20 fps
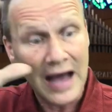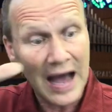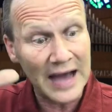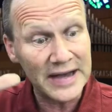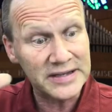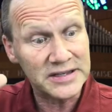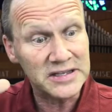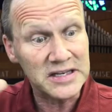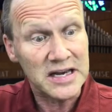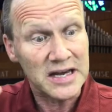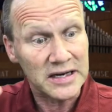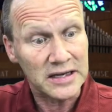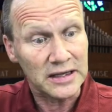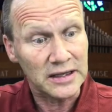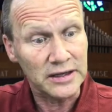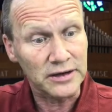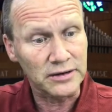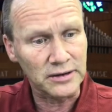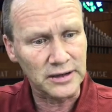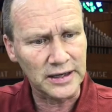I see it
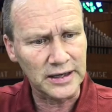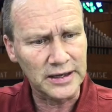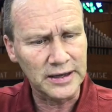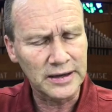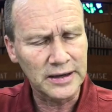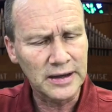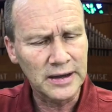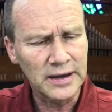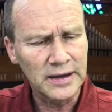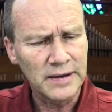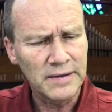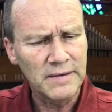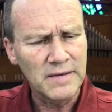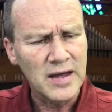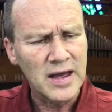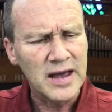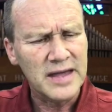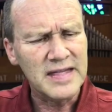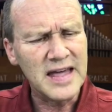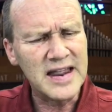clearly.
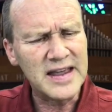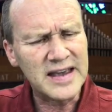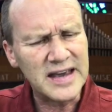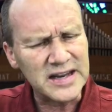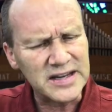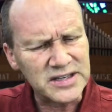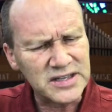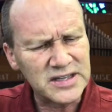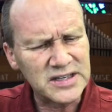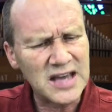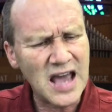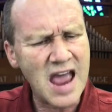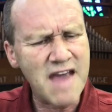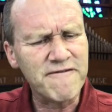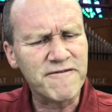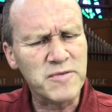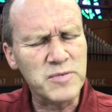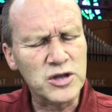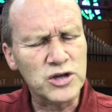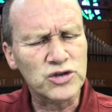Then he can
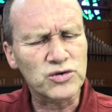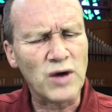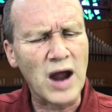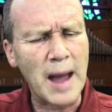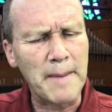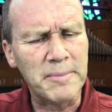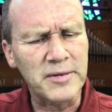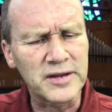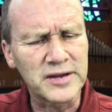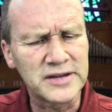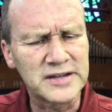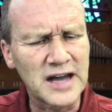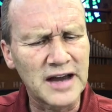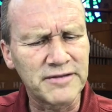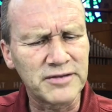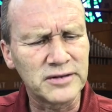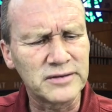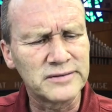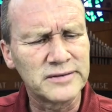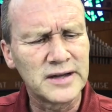escape from the trap of the
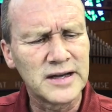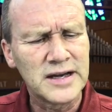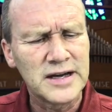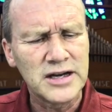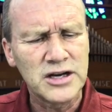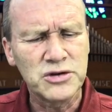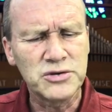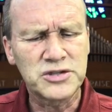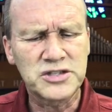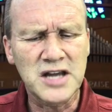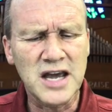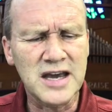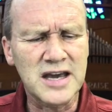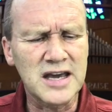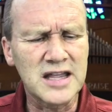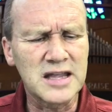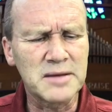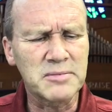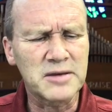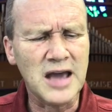devil who's
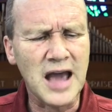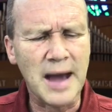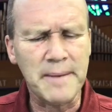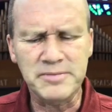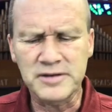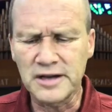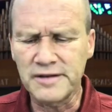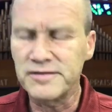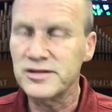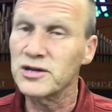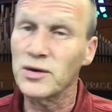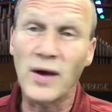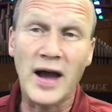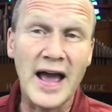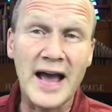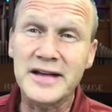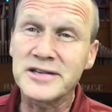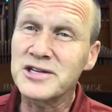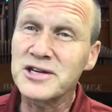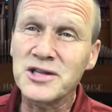taking them captive. So I
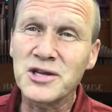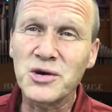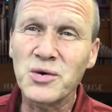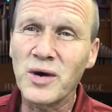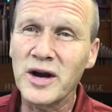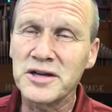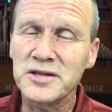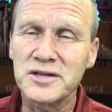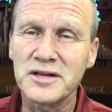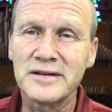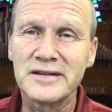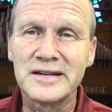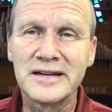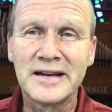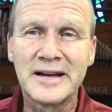ask you the question,